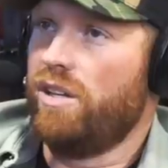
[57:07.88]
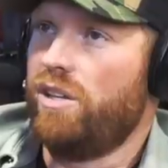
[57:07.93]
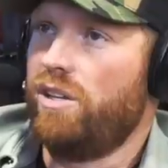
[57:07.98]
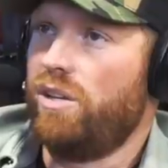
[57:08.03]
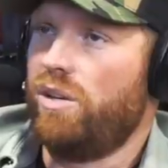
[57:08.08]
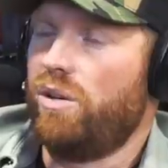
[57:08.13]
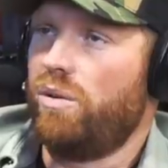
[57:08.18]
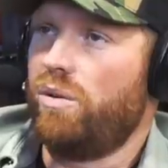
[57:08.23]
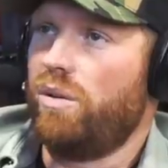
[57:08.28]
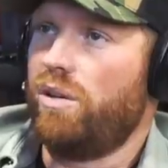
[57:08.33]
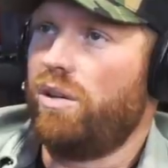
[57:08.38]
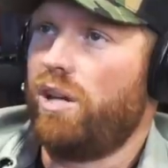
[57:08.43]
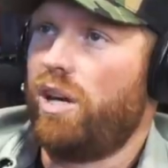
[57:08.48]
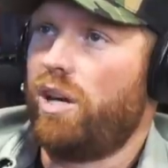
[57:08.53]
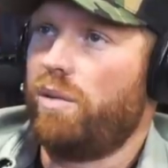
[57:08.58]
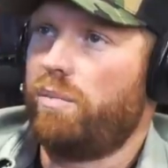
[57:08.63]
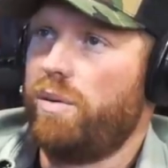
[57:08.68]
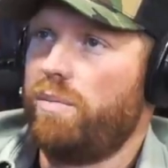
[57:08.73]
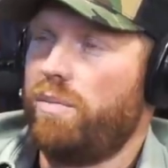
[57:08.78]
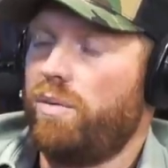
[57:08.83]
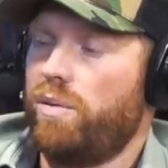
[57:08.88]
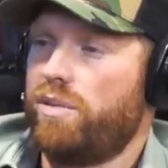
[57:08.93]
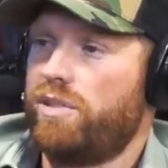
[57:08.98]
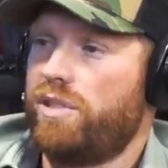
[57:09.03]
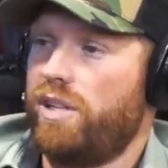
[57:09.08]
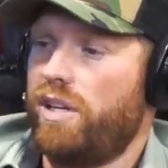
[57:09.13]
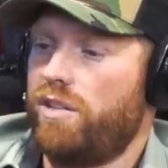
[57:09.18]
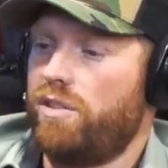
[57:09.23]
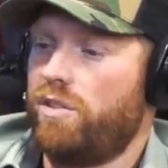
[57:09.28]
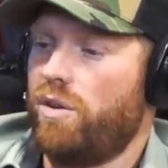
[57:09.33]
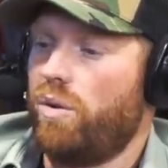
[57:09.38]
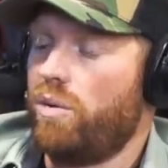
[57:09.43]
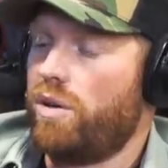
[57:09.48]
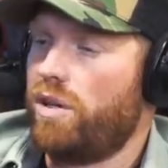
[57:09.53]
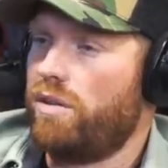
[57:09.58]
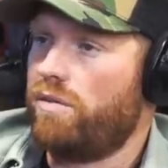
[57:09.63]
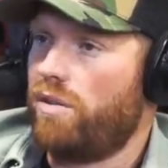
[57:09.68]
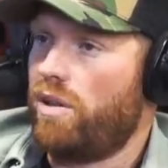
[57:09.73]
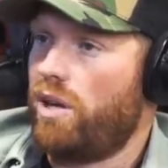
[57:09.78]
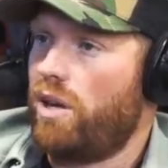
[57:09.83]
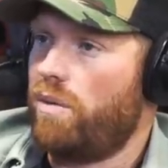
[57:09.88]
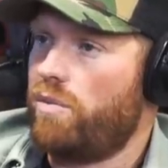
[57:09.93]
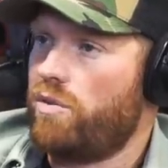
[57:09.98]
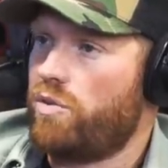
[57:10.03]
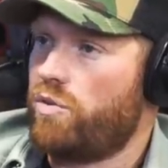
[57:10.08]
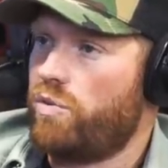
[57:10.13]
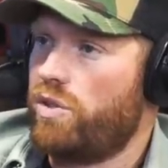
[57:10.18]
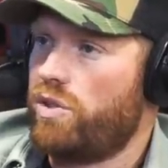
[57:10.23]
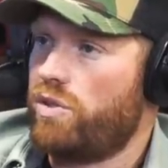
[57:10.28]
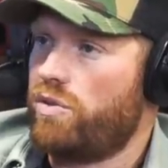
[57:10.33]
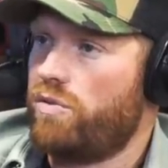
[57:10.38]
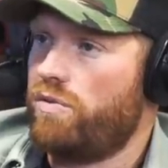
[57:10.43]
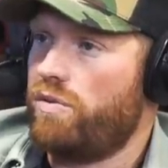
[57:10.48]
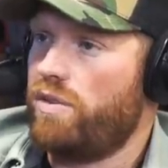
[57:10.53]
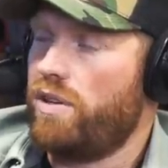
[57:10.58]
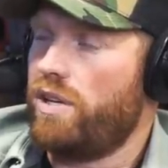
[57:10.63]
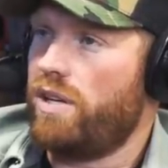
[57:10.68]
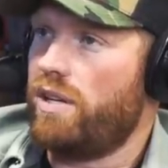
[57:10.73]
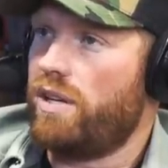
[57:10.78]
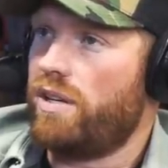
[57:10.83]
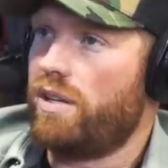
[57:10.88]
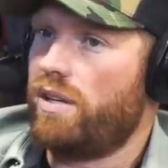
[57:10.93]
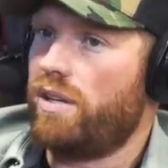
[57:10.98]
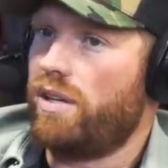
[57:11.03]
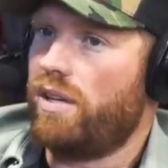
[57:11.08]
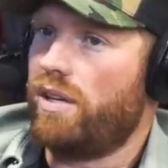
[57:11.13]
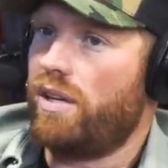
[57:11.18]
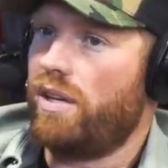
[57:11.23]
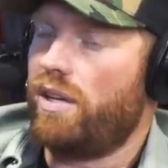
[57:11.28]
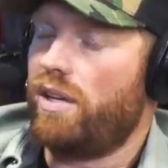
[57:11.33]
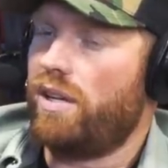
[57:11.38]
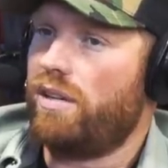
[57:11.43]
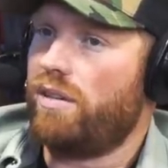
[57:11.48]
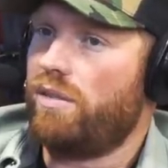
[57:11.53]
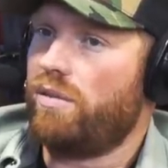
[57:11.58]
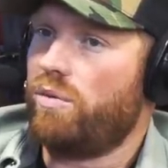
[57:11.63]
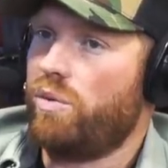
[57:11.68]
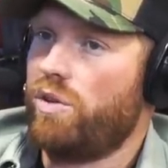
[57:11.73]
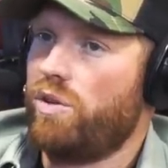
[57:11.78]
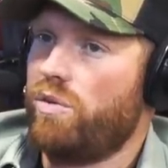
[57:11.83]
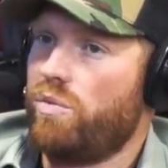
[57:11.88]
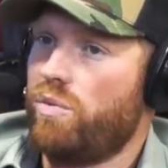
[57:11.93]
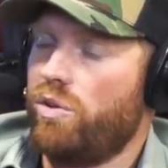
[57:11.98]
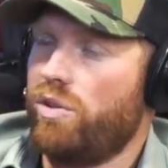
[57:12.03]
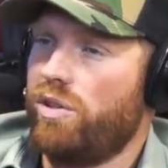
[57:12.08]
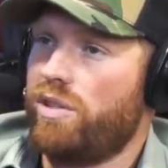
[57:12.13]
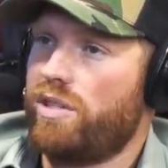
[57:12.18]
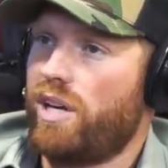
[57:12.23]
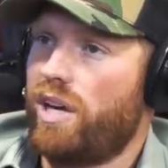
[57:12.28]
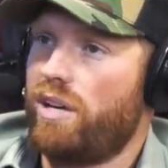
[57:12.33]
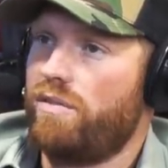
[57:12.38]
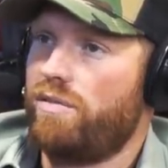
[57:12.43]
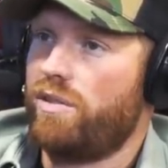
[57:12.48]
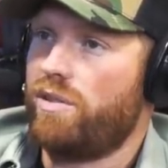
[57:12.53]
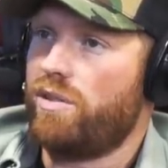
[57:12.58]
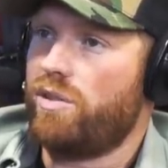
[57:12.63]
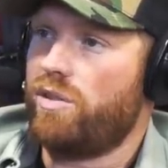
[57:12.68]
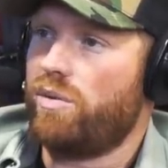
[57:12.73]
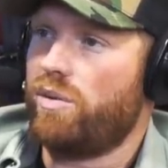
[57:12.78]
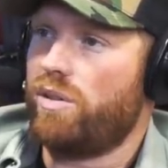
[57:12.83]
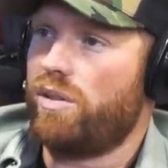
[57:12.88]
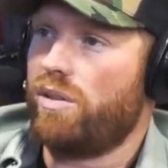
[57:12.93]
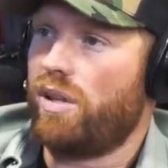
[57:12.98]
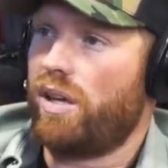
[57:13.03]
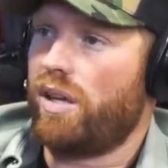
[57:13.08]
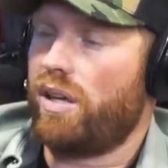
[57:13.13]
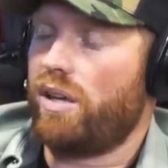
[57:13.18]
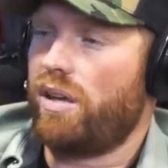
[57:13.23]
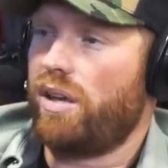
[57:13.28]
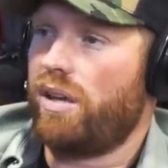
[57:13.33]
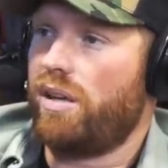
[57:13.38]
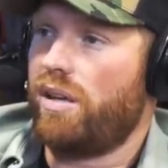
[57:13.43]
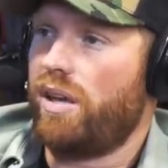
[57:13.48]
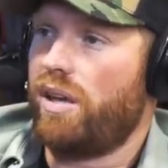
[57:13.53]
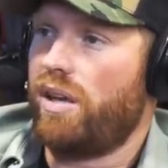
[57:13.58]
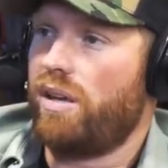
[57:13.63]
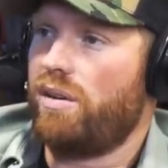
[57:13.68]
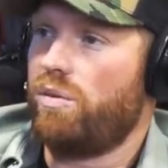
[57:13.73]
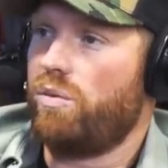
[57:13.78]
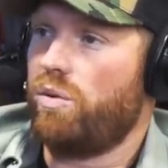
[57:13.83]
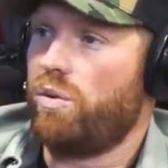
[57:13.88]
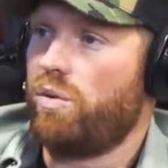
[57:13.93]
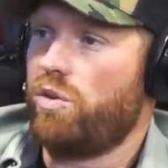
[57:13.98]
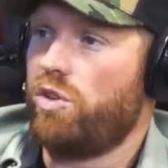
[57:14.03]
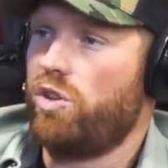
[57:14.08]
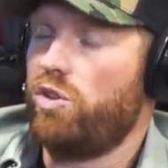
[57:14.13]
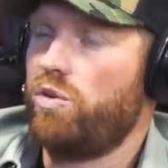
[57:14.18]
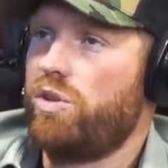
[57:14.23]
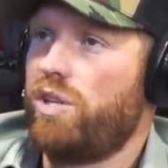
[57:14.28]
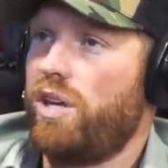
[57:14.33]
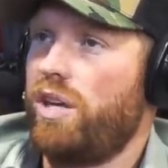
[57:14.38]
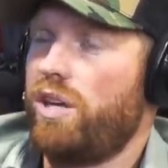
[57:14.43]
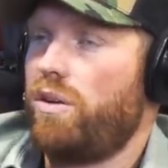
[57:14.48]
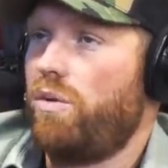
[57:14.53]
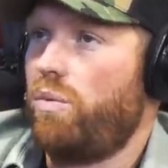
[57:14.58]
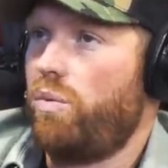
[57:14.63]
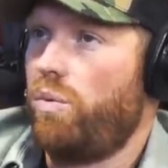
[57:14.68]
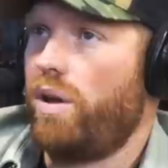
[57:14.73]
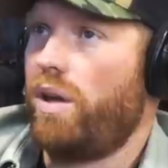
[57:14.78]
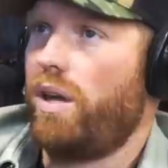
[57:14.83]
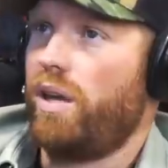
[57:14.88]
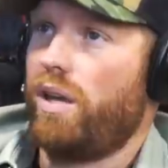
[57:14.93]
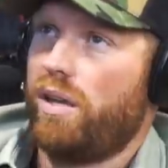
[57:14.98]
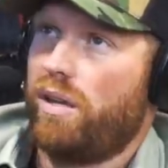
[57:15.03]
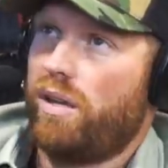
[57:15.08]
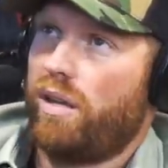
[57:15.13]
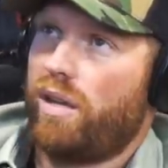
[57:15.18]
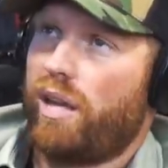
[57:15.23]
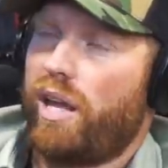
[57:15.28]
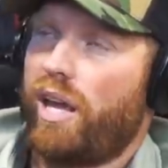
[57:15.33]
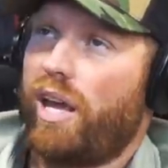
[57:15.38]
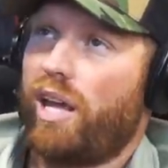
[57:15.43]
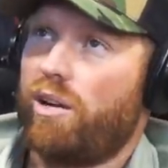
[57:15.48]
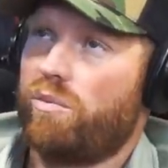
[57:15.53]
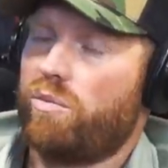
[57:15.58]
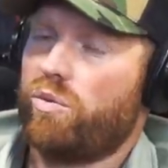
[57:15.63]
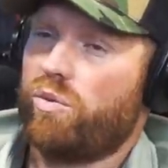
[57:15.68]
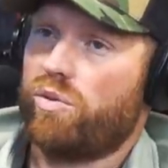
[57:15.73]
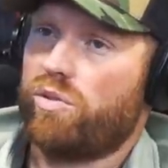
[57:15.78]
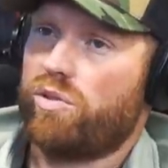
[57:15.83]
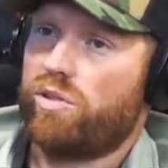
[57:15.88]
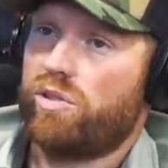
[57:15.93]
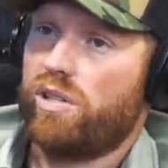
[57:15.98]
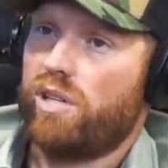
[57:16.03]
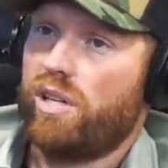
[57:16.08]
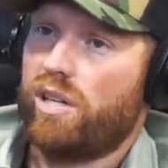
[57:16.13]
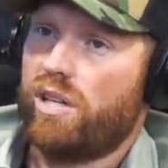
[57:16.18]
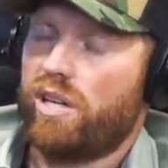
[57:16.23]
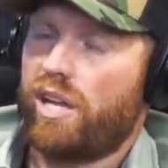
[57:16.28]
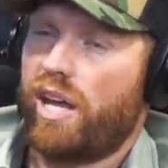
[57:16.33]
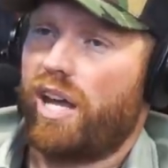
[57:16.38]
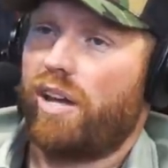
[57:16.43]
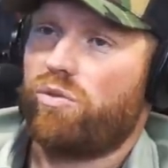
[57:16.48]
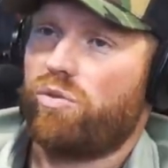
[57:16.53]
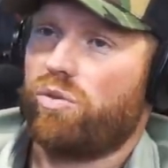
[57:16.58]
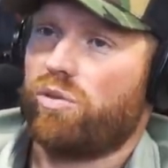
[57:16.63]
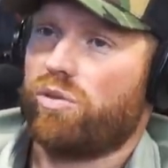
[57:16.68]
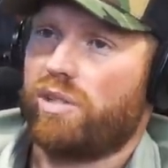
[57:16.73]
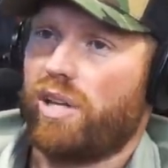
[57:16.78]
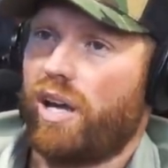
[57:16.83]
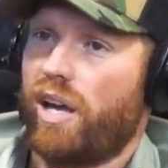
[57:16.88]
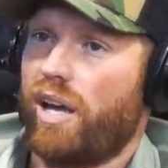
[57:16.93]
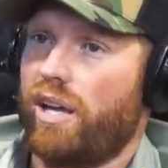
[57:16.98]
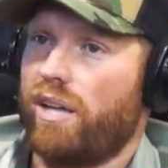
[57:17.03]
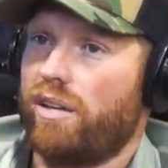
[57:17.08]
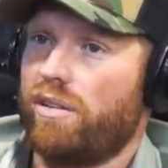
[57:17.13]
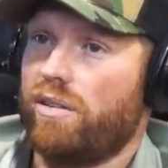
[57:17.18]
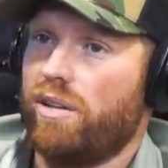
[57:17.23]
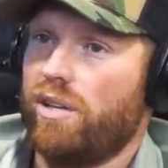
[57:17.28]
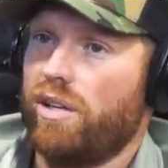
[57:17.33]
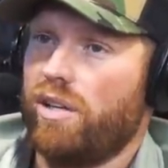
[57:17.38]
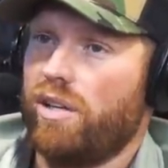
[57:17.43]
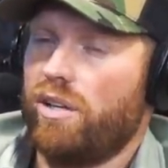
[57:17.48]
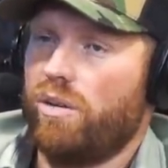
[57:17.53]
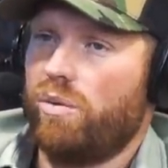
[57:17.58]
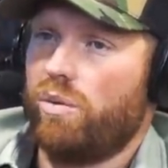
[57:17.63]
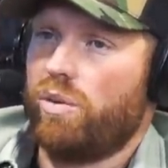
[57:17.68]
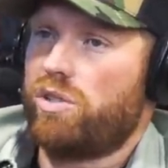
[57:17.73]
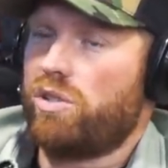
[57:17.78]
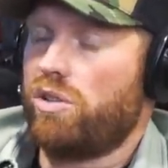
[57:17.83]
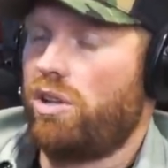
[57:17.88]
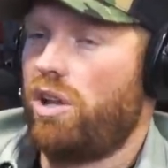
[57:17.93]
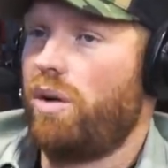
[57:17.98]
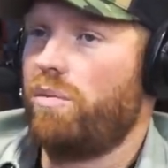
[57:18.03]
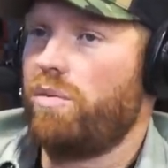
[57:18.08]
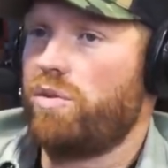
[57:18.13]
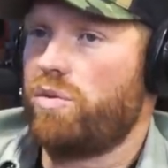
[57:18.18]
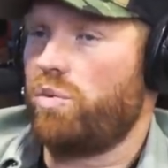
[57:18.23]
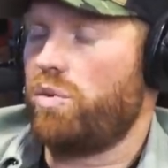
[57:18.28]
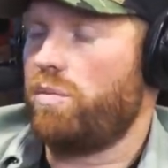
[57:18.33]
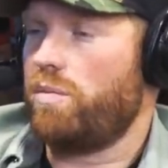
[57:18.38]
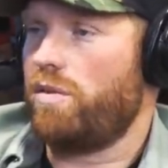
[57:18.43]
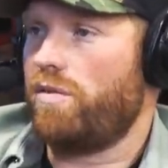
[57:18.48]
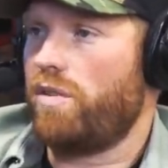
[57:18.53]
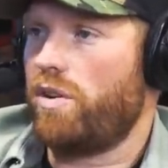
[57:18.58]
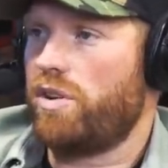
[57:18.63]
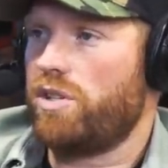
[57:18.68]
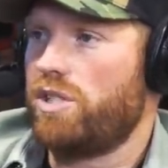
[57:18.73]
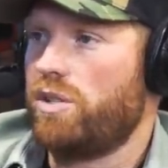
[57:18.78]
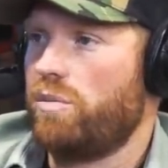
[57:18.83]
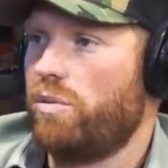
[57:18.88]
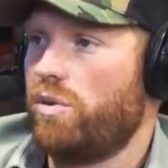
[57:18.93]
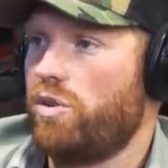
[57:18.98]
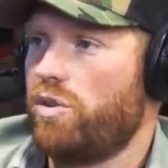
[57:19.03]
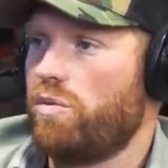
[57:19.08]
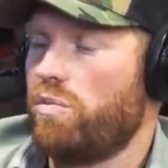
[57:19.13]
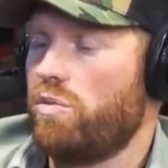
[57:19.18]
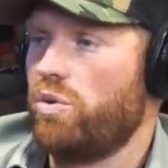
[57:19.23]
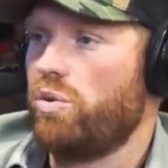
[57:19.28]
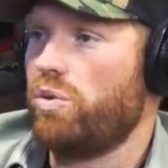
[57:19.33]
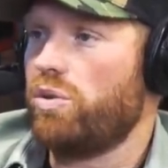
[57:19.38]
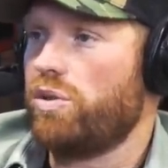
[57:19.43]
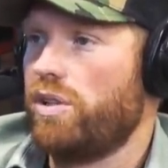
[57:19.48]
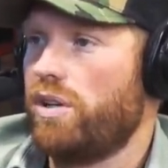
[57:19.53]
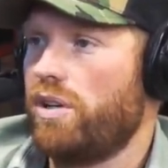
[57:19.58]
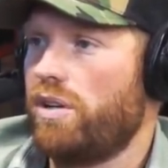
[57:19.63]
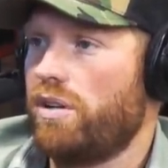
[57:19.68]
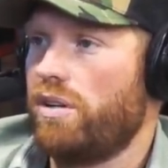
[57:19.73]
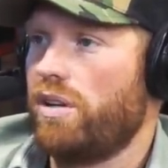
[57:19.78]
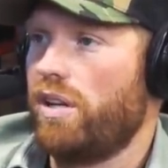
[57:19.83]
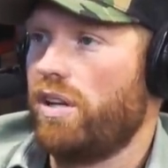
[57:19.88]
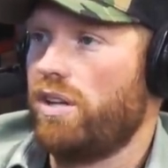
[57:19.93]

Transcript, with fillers: You know, a lot of people say don't give llamas rich feed, and when you really dive into it, like when you take away an animal's natural diet, which llamas would be very similar to mule deer.